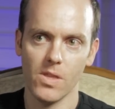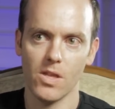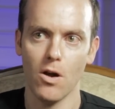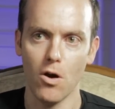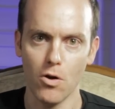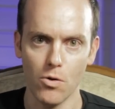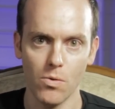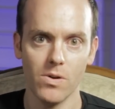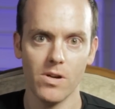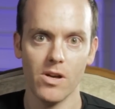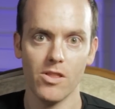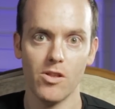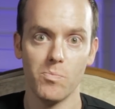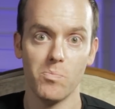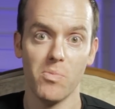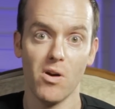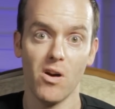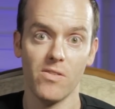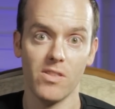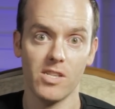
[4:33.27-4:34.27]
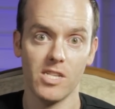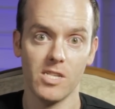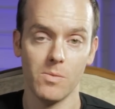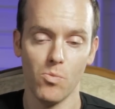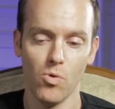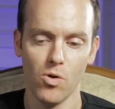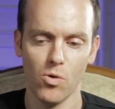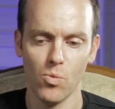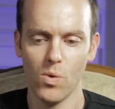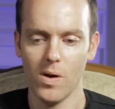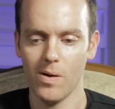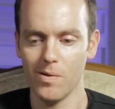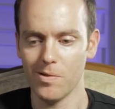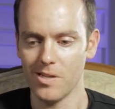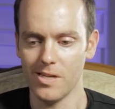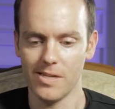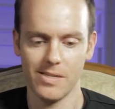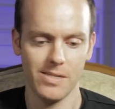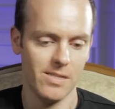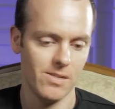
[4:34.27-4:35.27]
go to another bar that's more
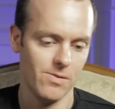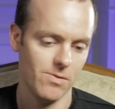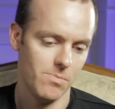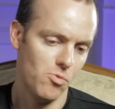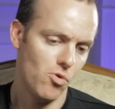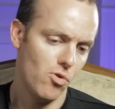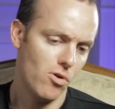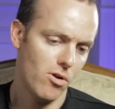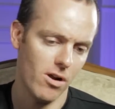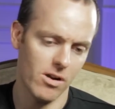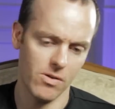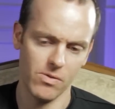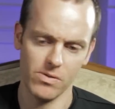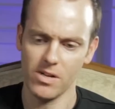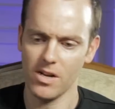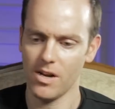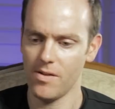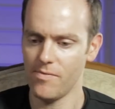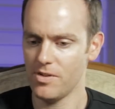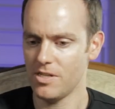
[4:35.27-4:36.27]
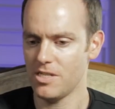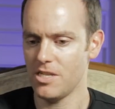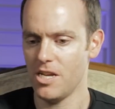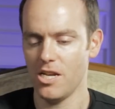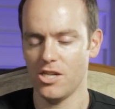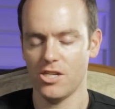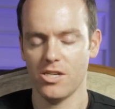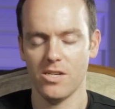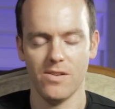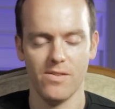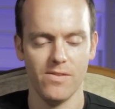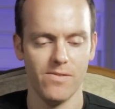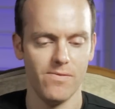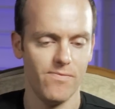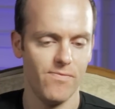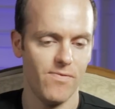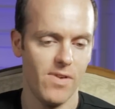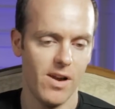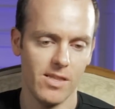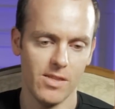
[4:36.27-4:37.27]
well-lit, more awkward conversation,
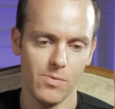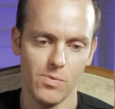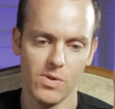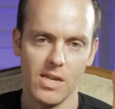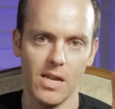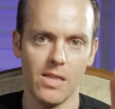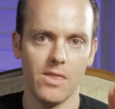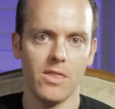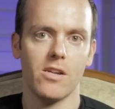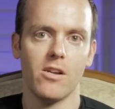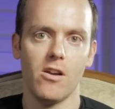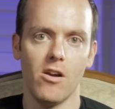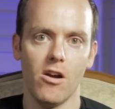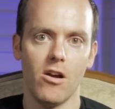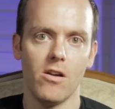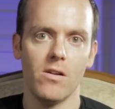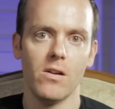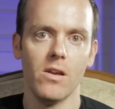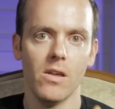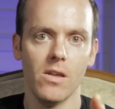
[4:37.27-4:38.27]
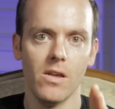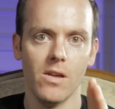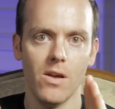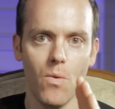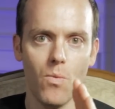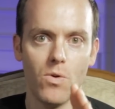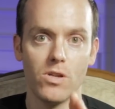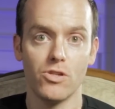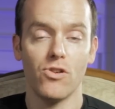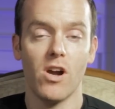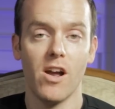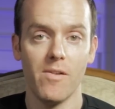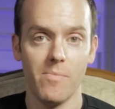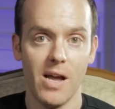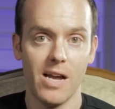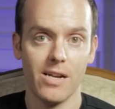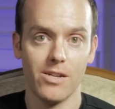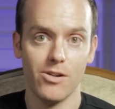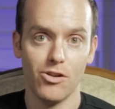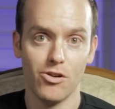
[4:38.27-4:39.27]
and finally we get in the car. We drive
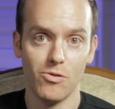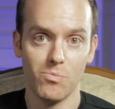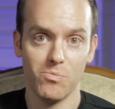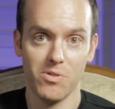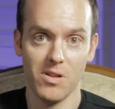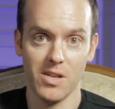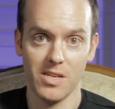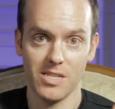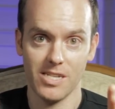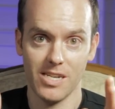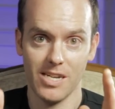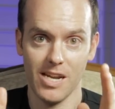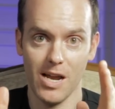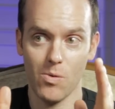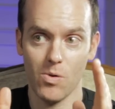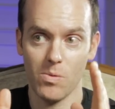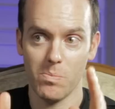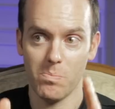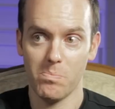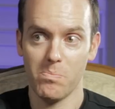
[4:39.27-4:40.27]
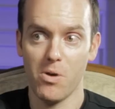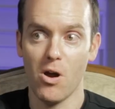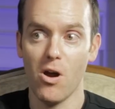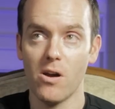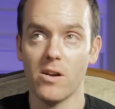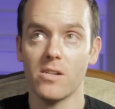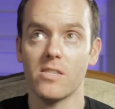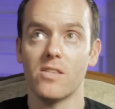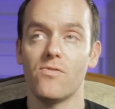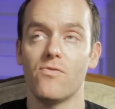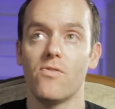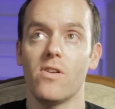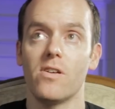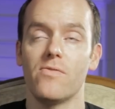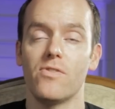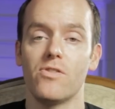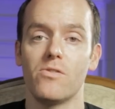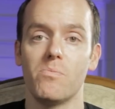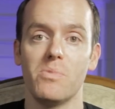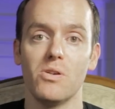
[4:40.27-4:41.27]
back to her place, and now we're parked in front
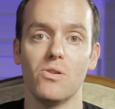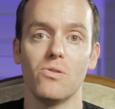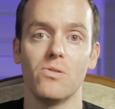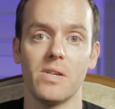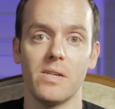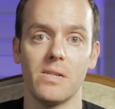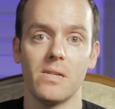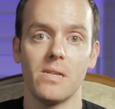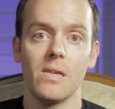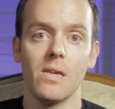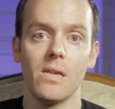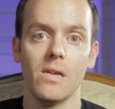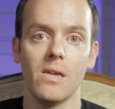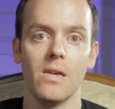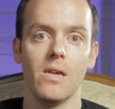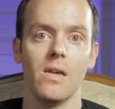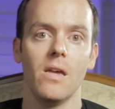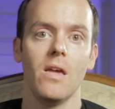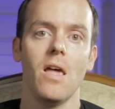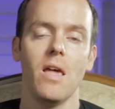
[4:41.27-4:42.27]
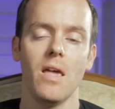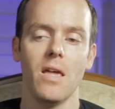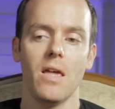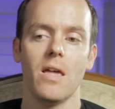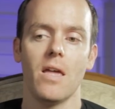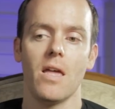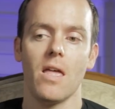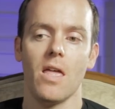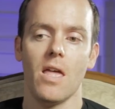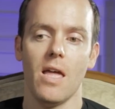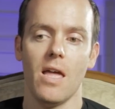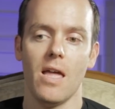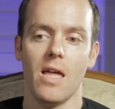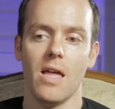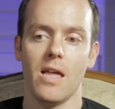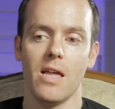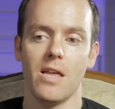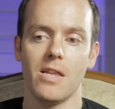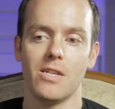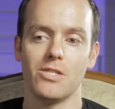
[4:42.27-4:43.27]
of her building.
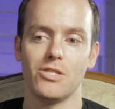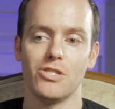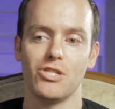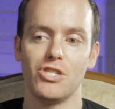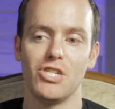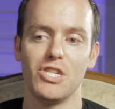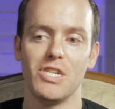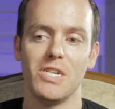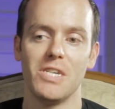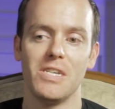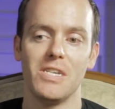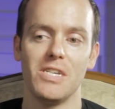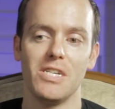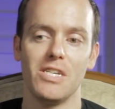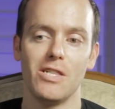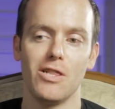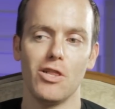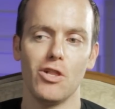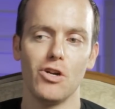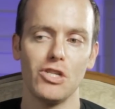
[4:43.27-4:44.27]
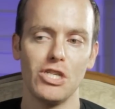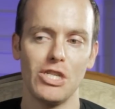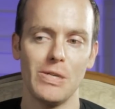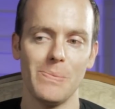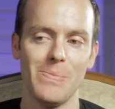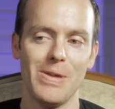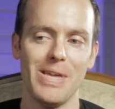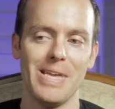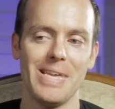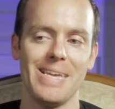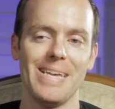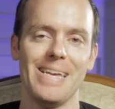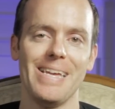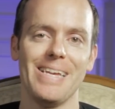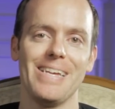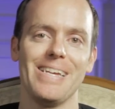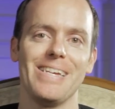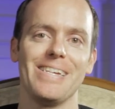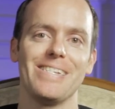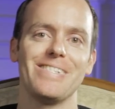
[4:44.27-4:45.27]
And she looks at me,
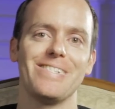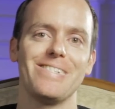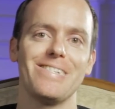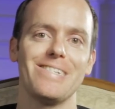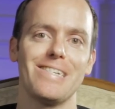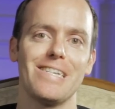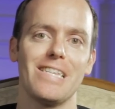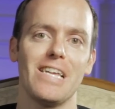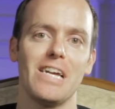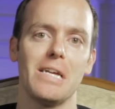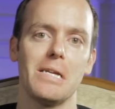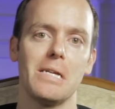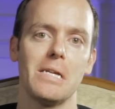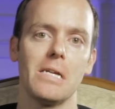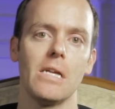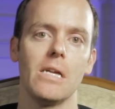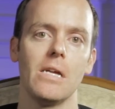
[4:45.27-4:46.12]
and she's like,